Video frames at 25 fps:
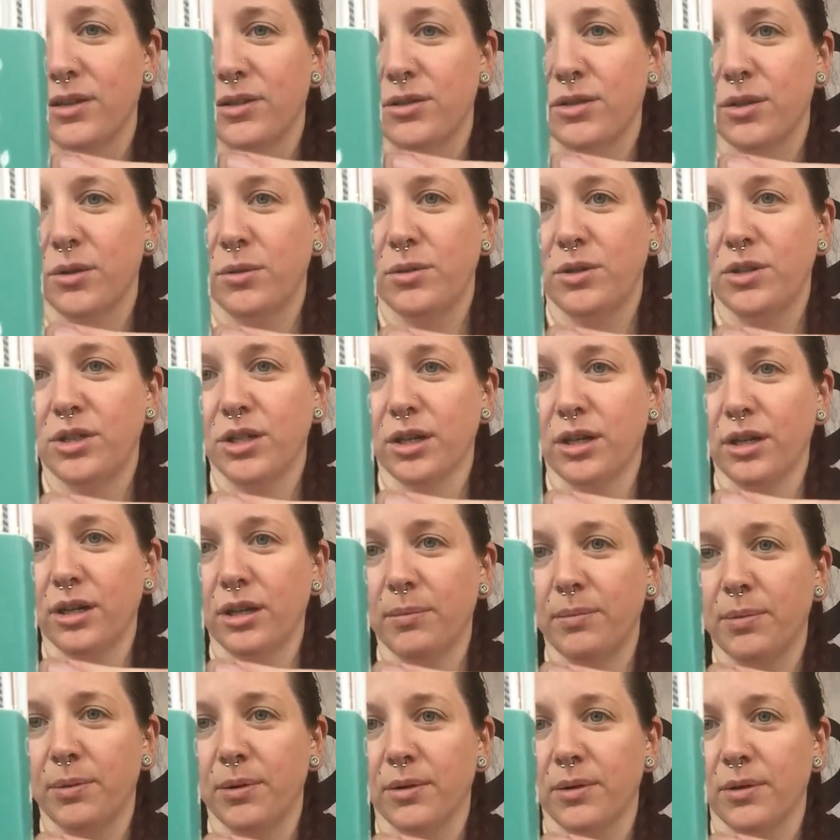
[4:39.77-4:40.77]
So
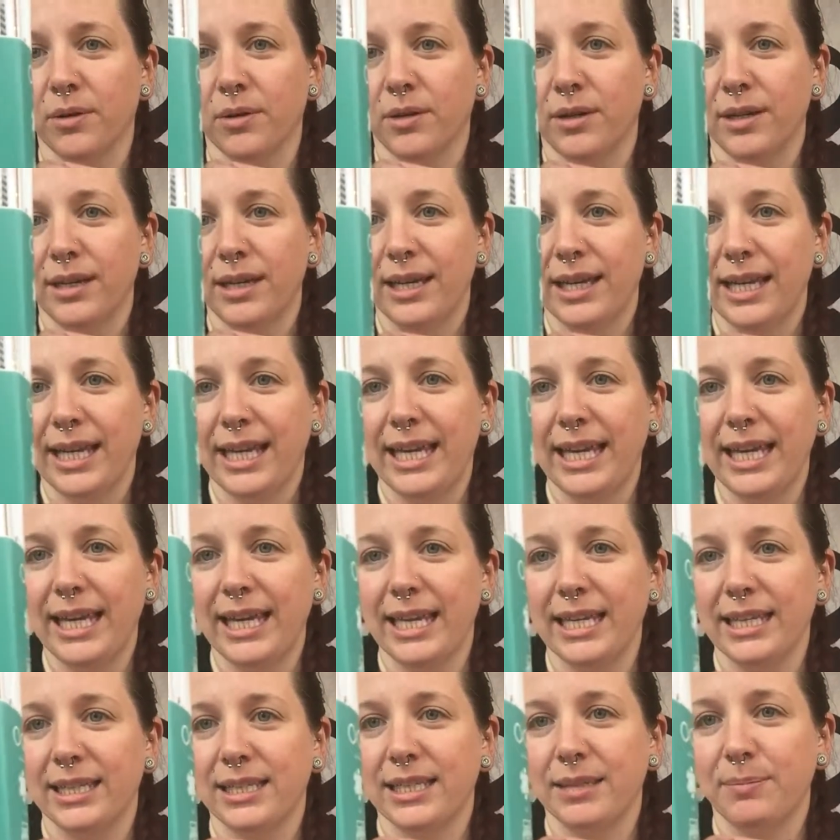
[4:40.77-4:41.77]
durable,
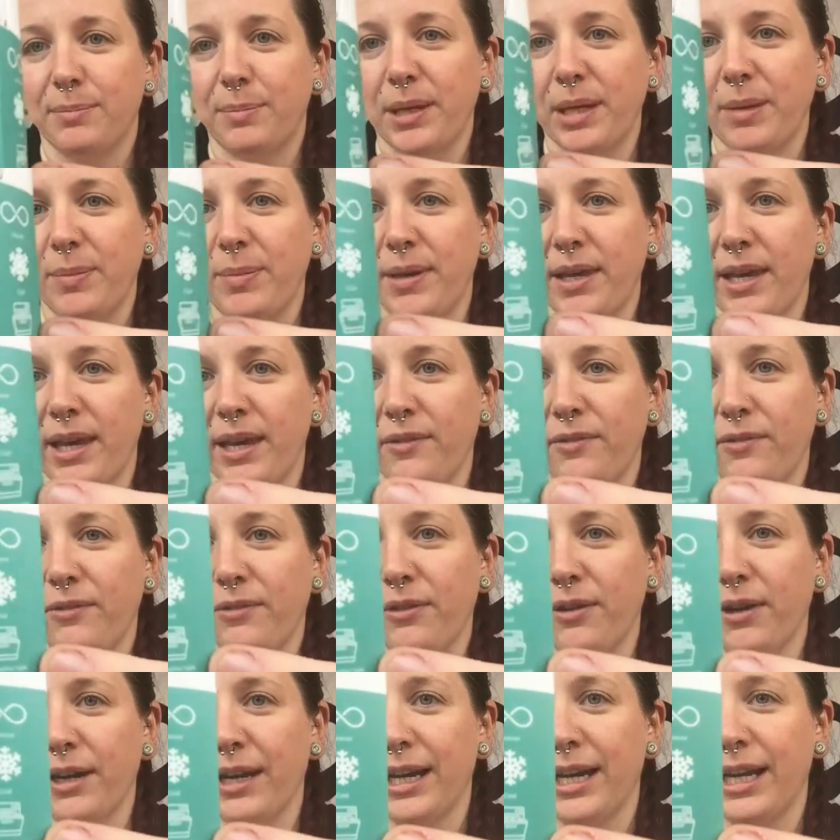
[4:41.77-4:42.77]
heat, BPA
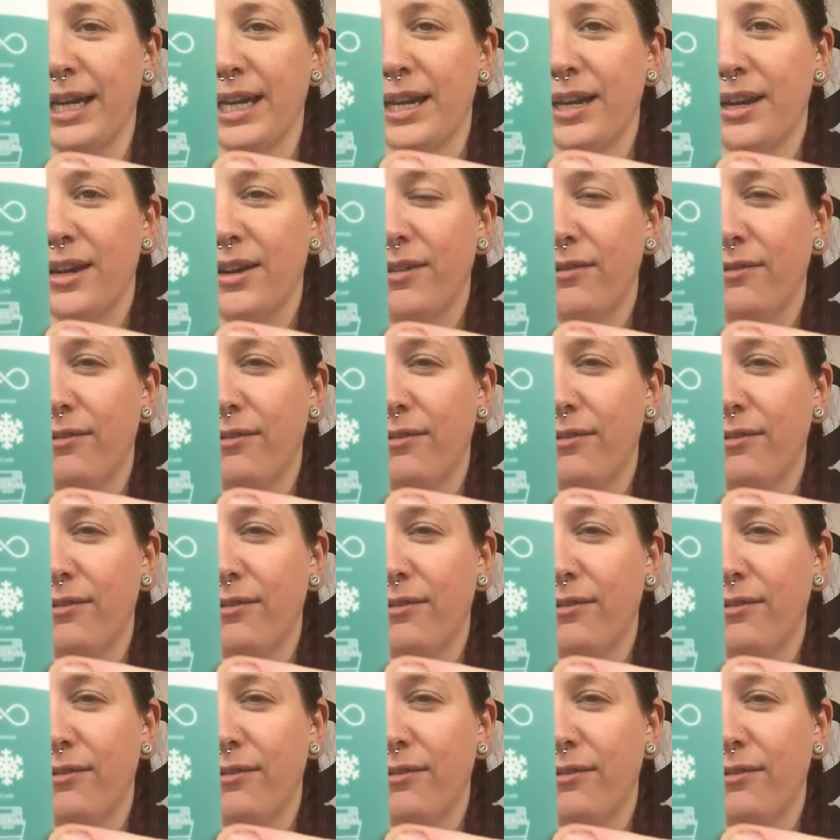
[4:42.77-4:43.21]
free,